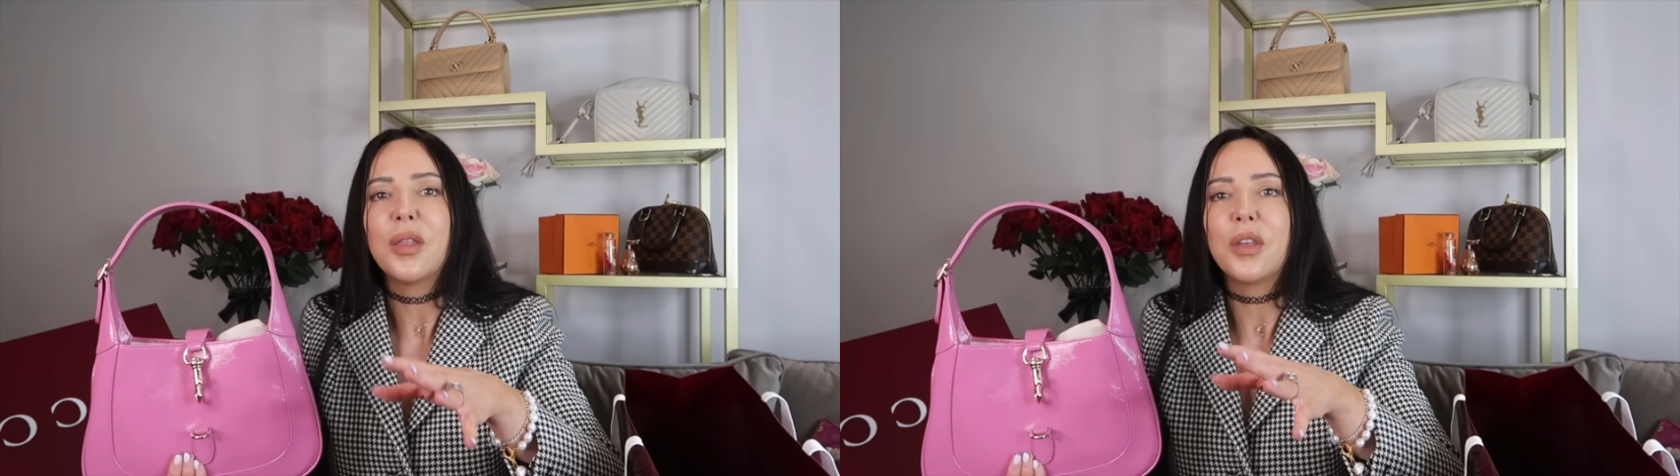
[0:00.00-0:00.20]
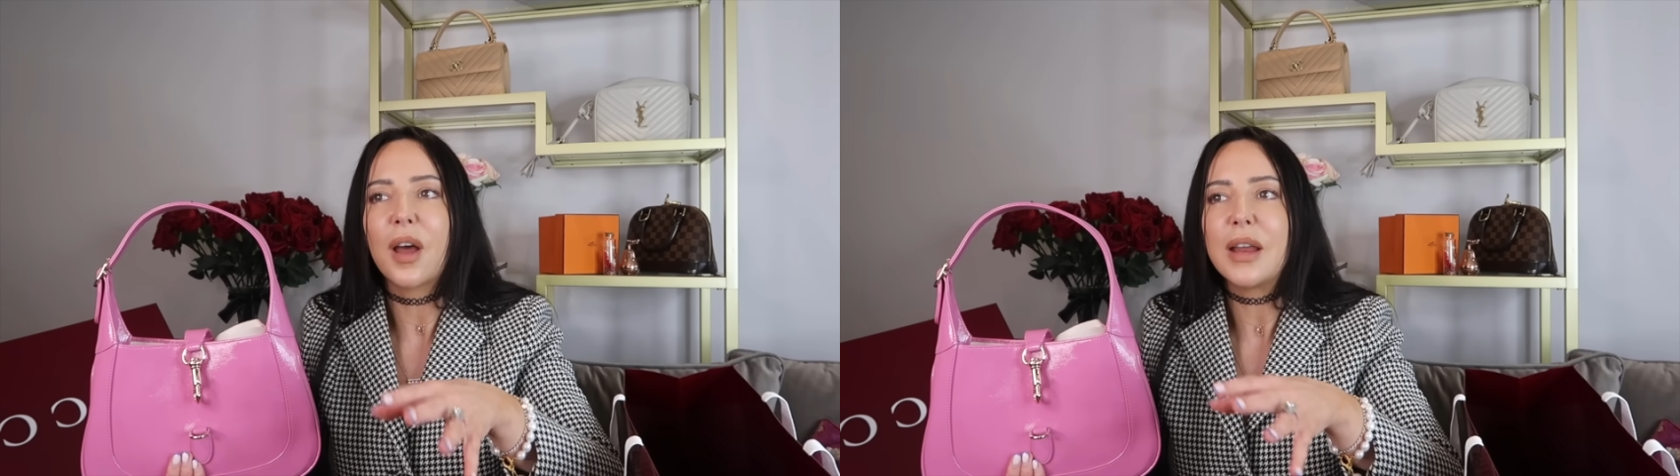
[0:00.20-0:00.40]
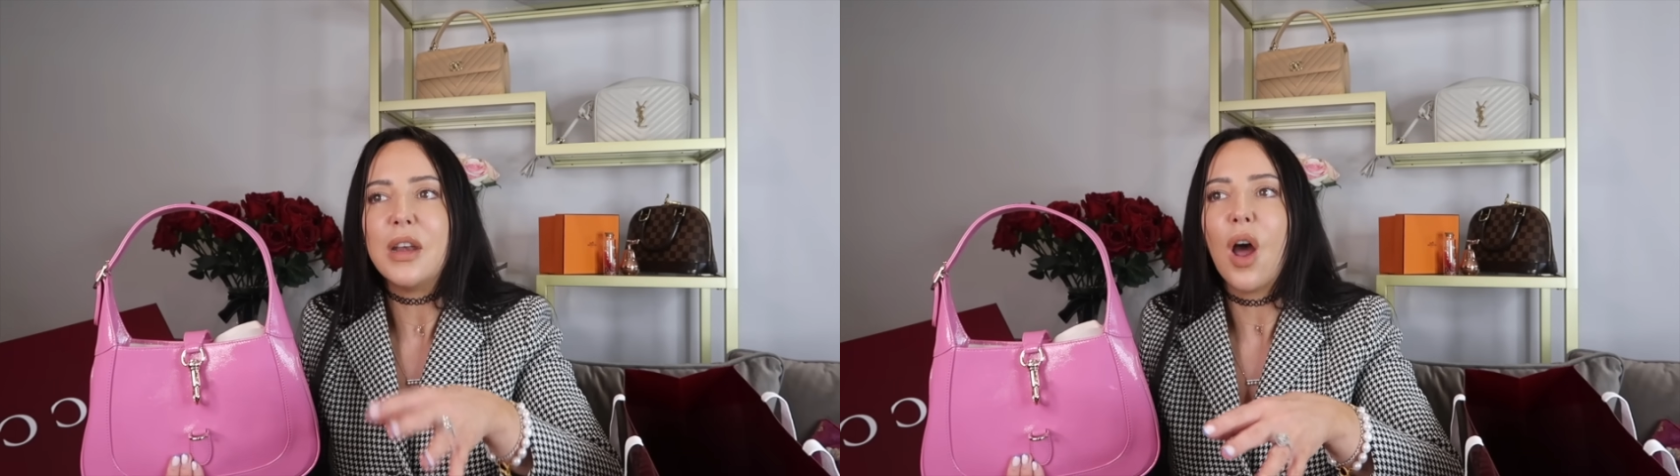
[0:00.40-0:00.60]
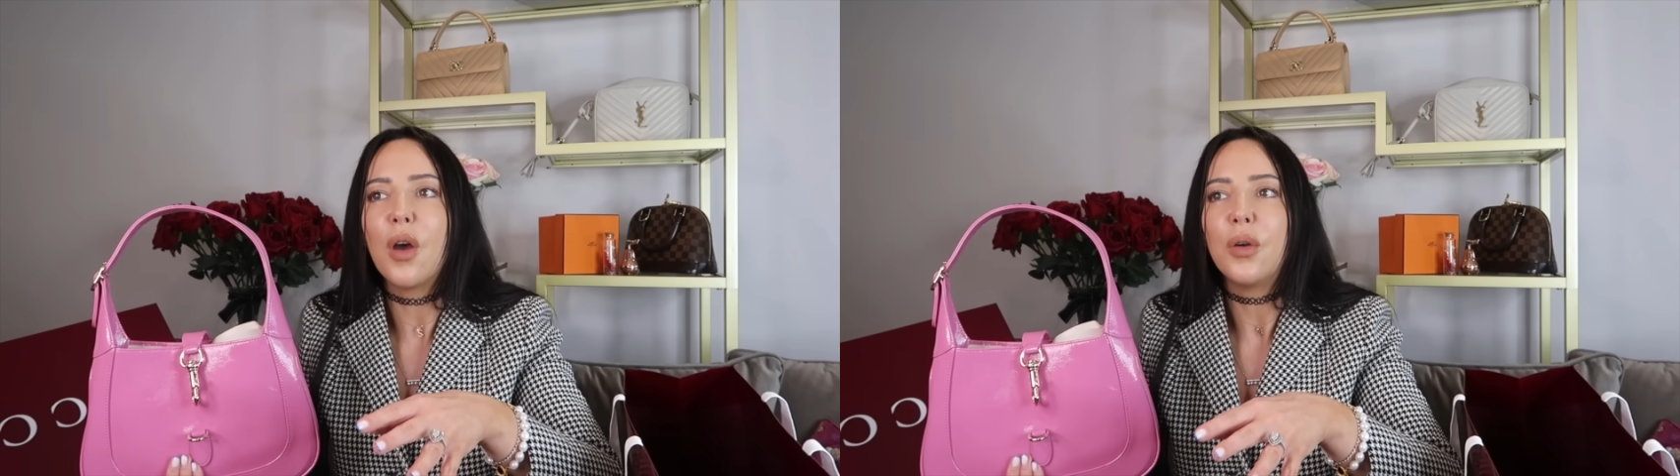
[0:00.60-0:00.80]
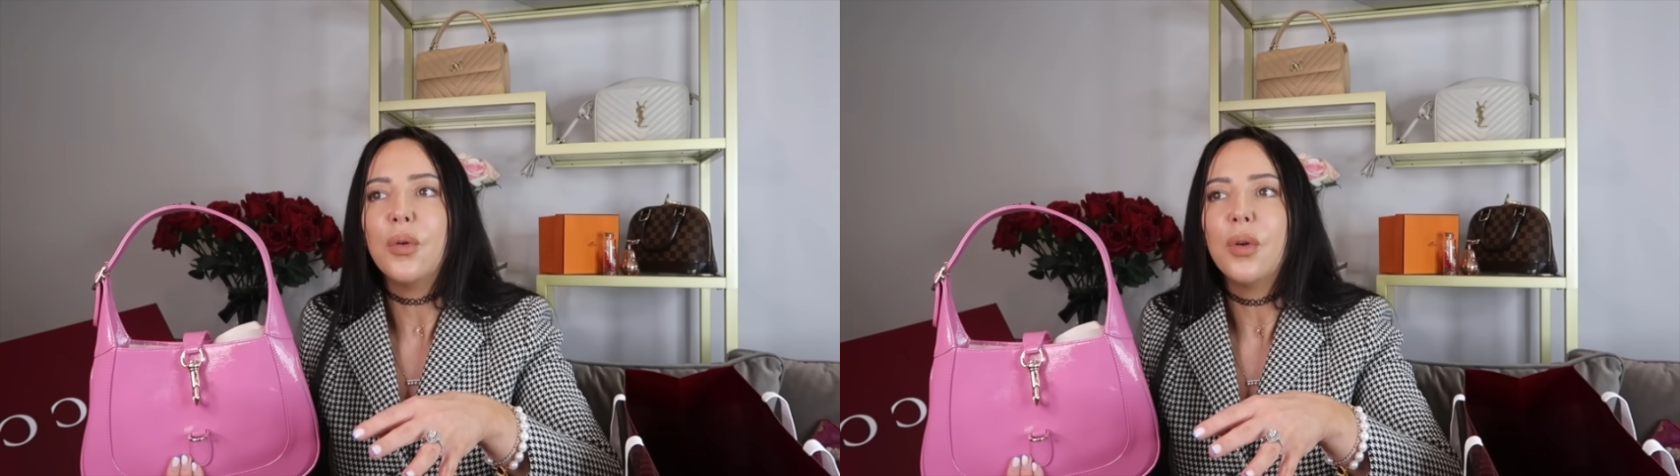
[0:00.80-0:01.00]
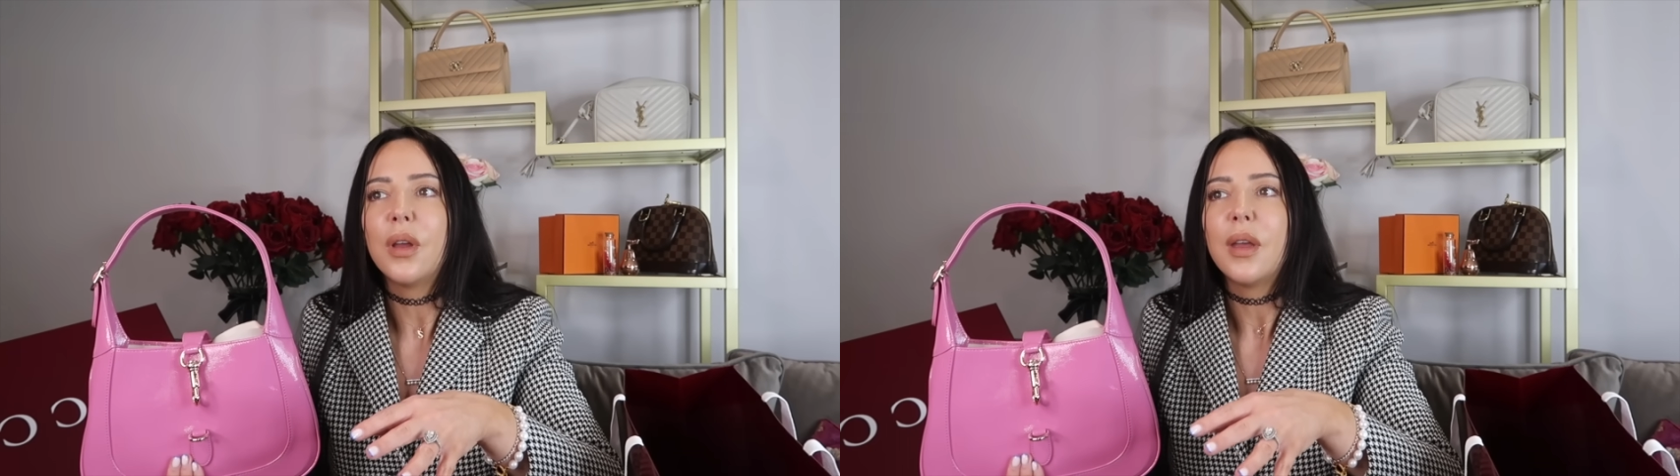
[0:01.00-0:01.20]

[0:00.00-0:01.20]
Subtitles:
that I know